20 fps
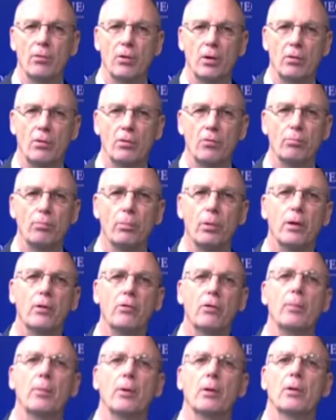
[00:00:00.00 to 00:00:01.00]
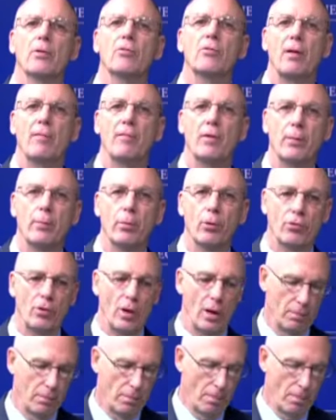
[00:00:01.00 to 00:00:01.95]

It's pretty typically 70%.